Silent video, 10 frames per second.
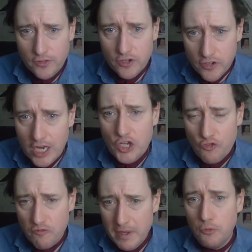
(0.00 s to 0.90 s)
the
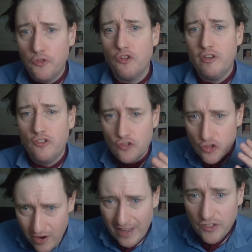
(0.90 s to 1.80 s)
nature of people that are
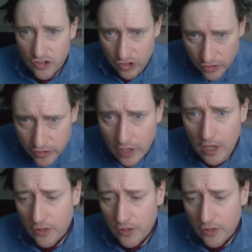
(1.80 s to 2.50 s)
intransigent,